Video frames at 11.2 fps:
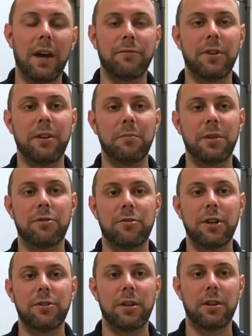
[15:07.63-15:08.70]
after the
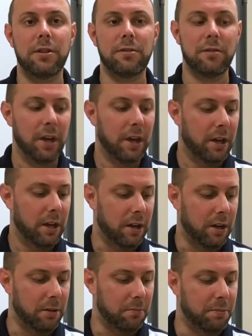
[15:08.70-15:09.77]
administration of this
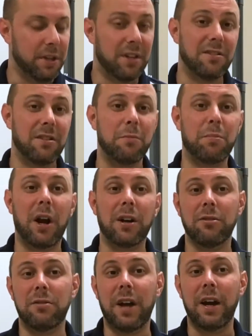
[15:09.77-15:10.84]
because it's a
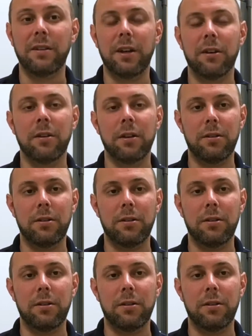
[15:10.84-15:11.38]
bronchodilator.